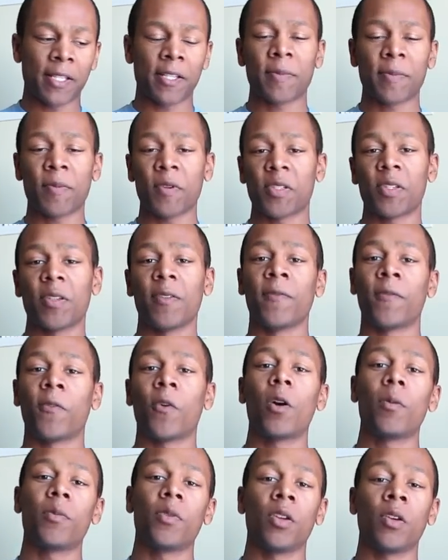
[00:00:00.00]
They're supposed to
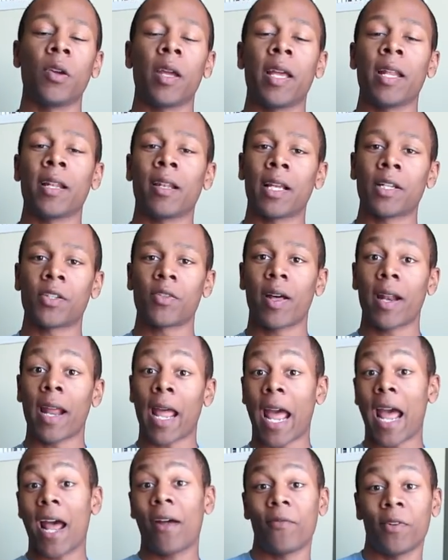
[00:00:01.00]
inform you and like try
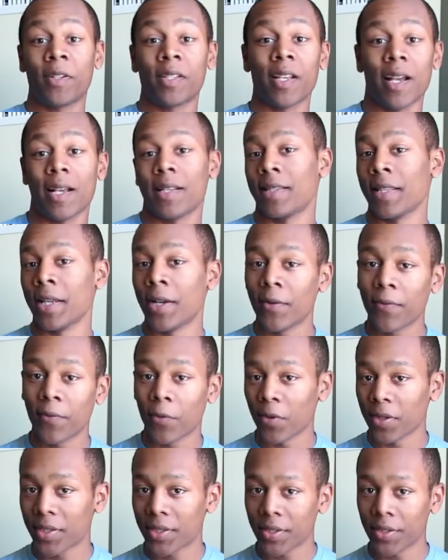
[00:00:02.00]
to advertise the Air
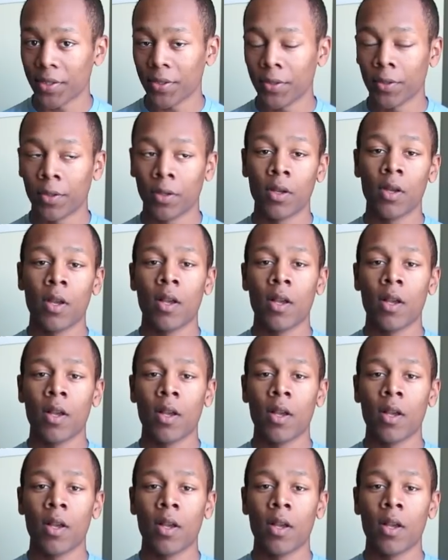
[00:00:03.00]
Force to you.